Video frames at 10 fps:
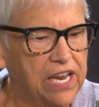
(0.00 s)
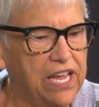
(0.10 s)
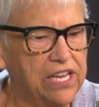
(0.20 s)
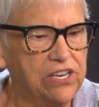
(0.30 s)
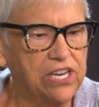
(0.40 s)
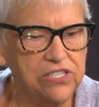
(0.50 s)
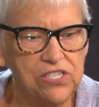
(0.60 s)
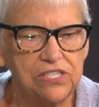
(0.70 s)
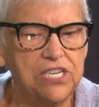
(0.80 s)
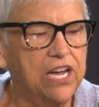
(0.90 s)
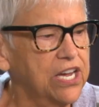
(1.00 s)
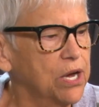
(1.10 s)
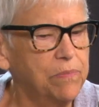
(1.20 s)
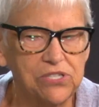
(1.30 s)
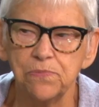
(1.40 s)
it doesn't take
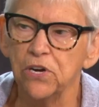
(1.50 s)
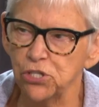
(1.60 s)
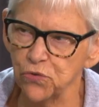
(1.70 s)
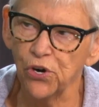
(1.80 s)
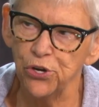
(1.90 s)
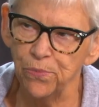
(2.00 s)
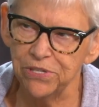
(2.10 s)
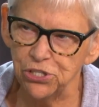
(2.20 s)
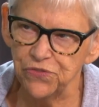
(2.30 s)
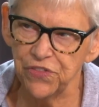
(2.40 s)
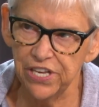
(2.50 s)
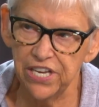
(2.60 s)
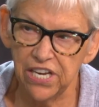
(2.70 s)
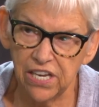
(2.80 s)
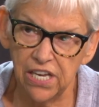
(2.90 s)
up as much room as you
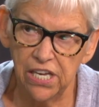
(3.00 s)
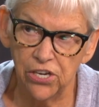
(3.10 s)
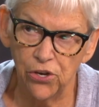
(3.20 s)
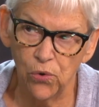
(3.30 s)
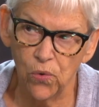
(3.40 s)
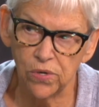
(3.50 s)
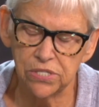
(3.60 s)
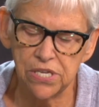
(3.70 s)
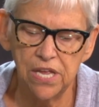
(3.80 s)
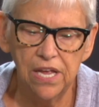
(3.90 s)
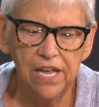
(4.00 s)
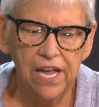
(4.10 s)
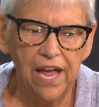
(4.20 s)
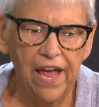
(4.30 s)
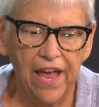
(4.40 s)
think indoors.
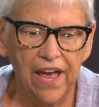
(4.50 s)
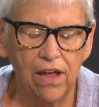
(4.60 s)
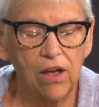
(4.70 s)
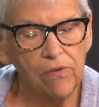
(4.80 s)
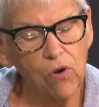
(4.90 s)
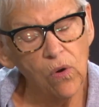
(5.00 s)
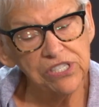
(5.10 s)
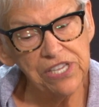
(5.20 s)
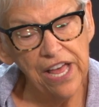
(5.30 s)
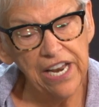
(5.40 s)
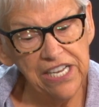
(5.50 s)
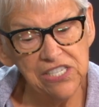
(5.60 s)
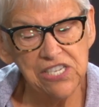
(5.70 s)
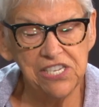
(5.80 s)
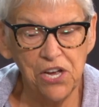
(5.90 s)
And of course, that
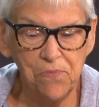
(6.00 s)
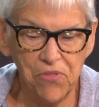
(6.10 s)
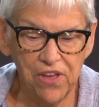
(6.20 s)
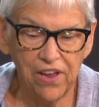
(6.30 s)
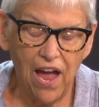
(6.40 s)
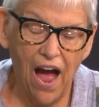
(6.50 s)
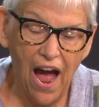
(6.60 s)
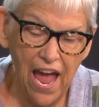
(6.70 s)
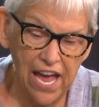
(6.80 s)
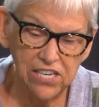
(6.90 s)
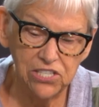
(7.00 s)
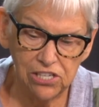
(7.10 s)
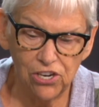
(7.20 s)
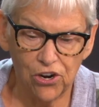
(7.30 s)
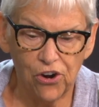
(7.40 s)
is something I had to
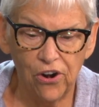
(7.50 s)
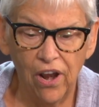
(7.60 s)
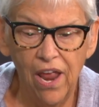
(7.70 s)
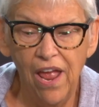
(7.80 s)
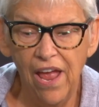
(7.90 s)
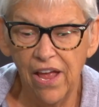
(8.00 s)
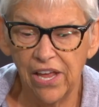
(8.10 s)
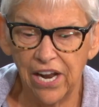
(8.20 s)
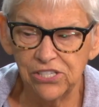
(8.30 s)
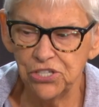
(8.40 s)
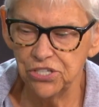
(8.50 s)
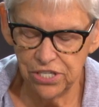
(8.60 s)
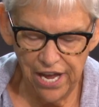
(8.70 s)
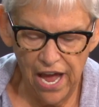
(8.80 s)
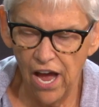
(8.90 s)
learn, and I
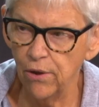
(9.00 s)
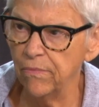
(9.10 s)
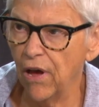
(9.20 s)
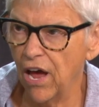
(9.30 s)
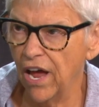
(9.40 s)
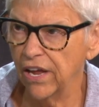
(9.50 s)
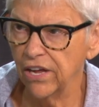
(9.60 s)
took out my